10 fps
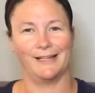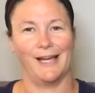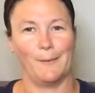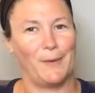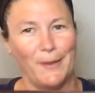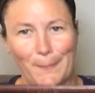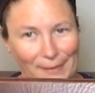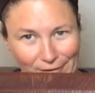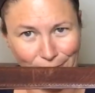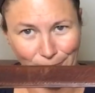I bought a
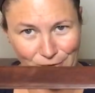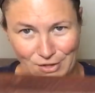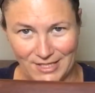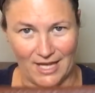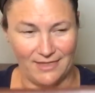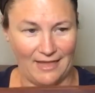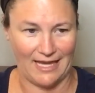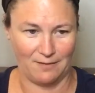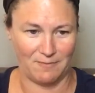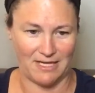belt, which is
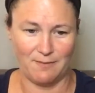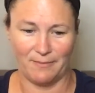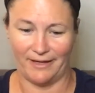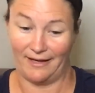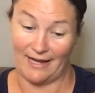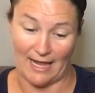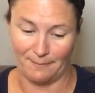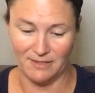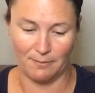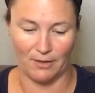unlike me, but I
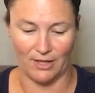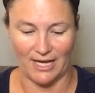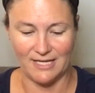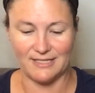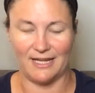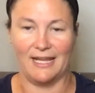happened upon it,